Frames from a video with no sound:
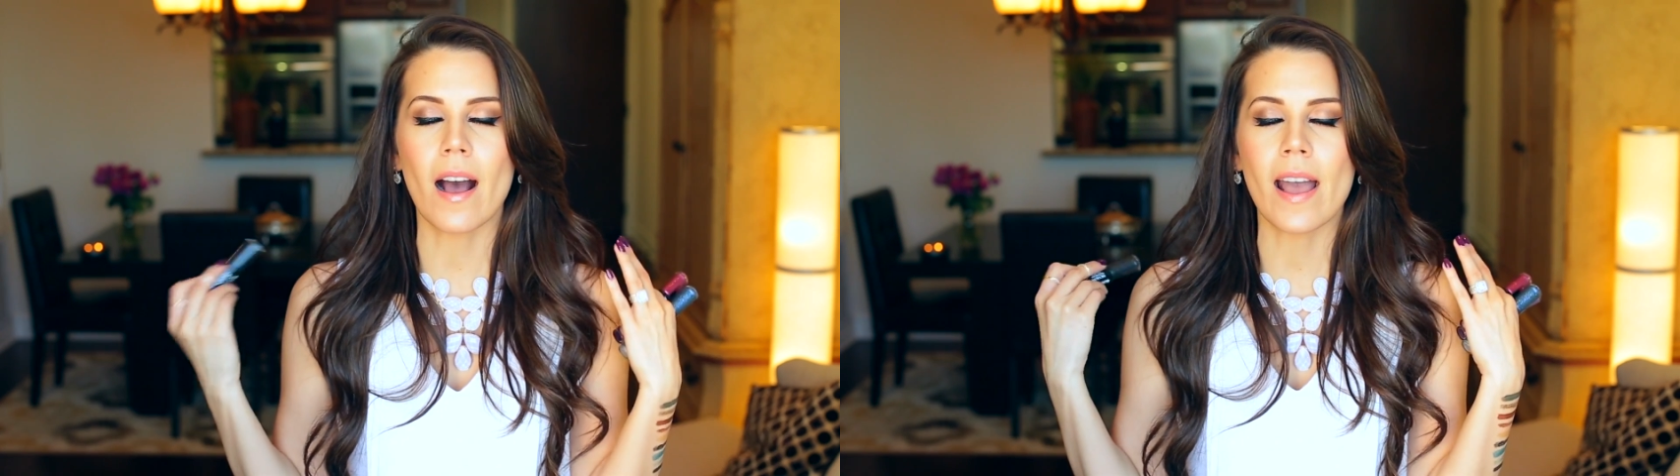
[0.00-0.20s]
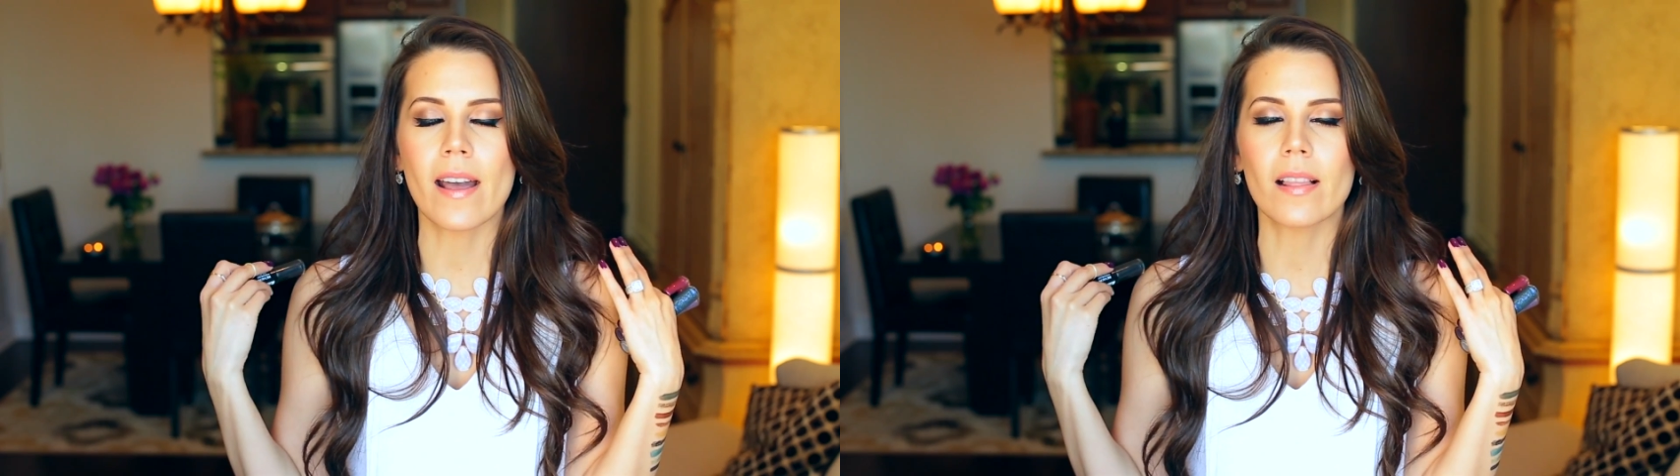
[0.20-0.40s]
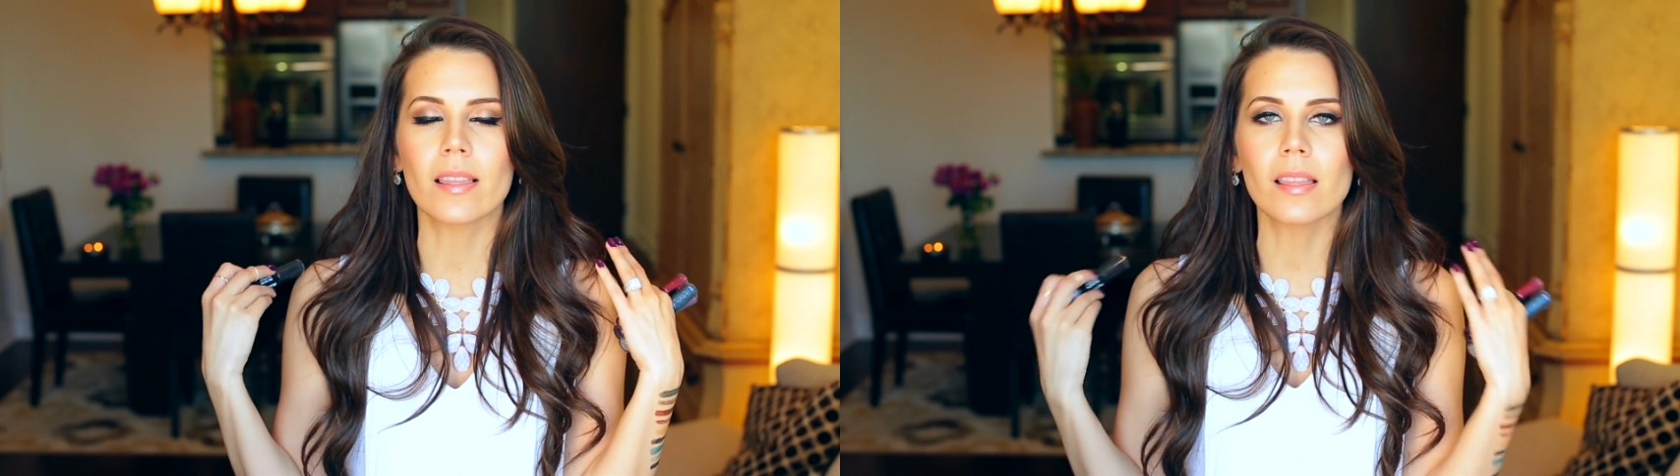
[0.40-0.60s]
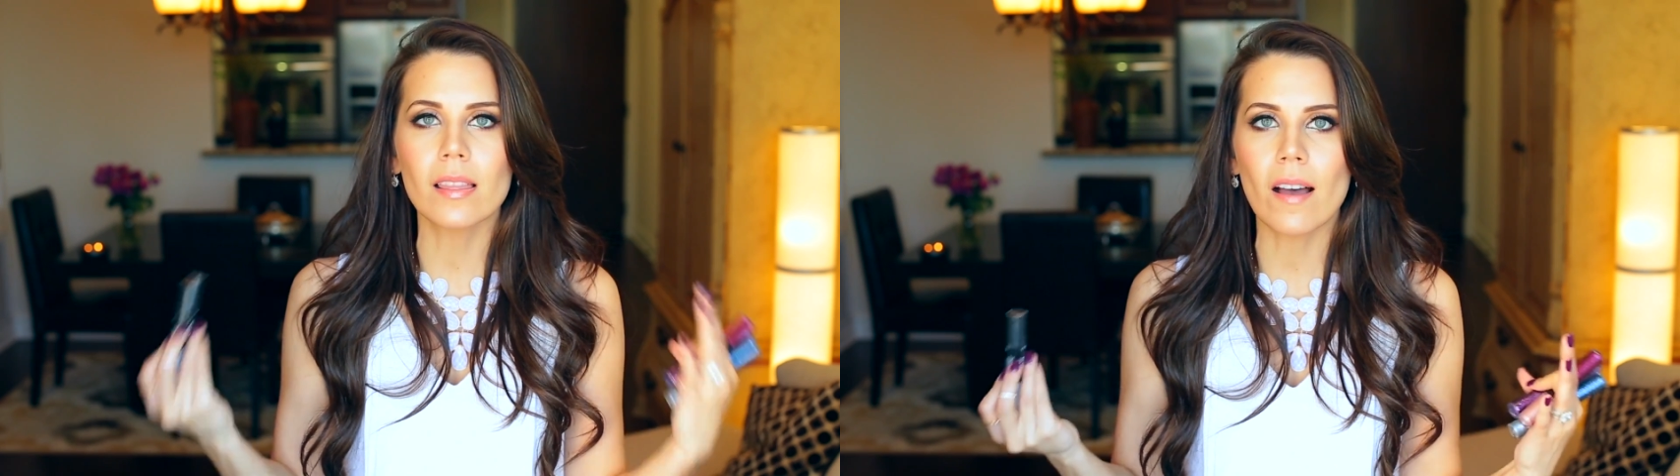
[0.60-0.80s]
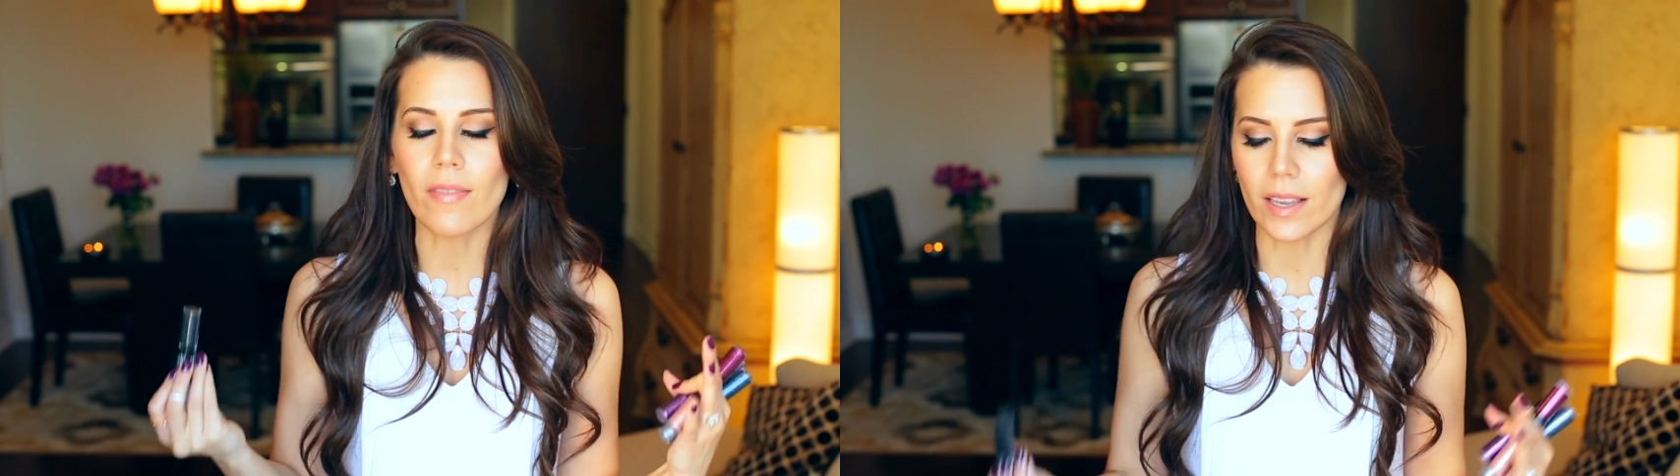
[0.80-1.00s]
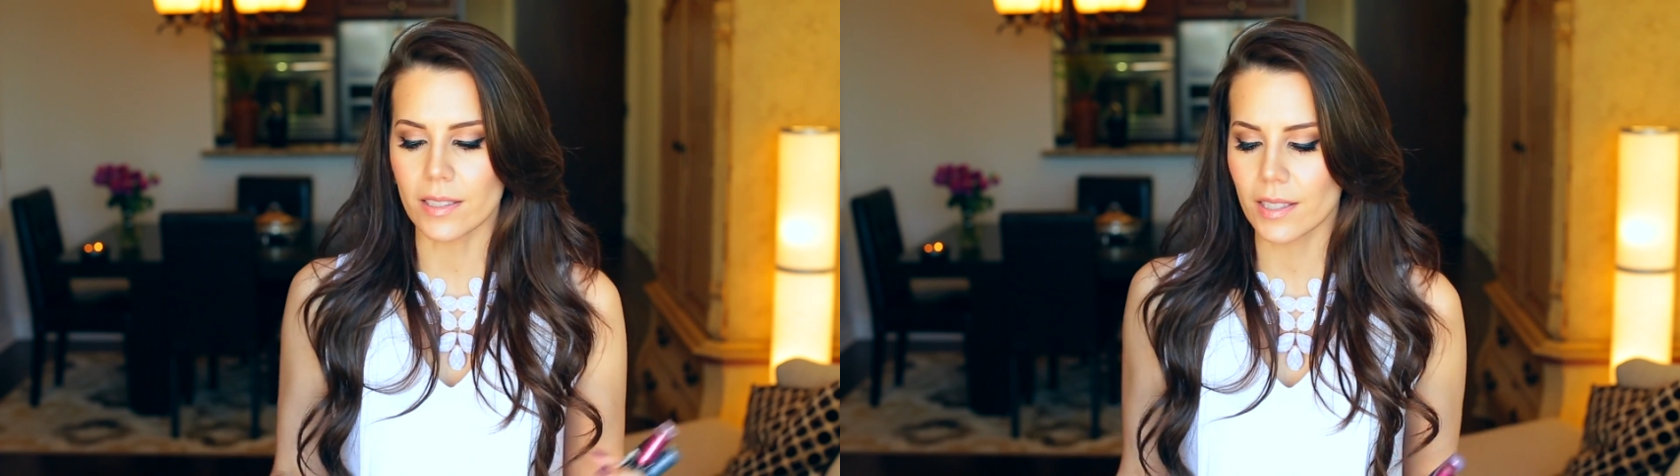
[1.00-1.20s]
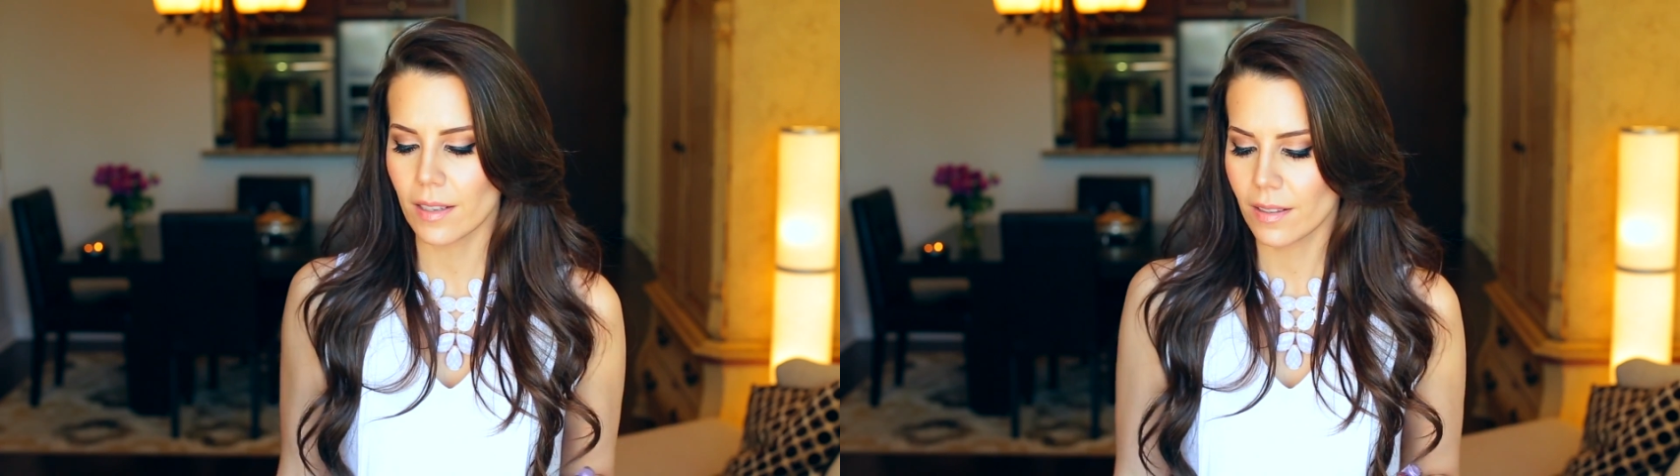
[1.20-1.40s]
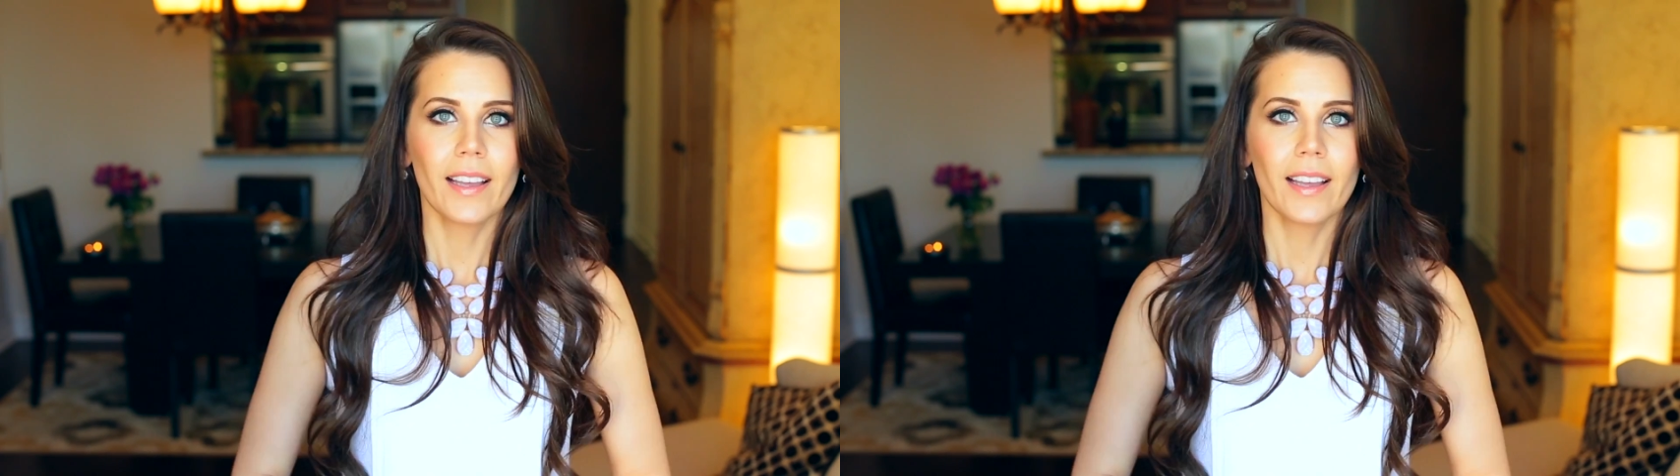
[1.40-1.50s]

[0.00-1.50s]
I love it.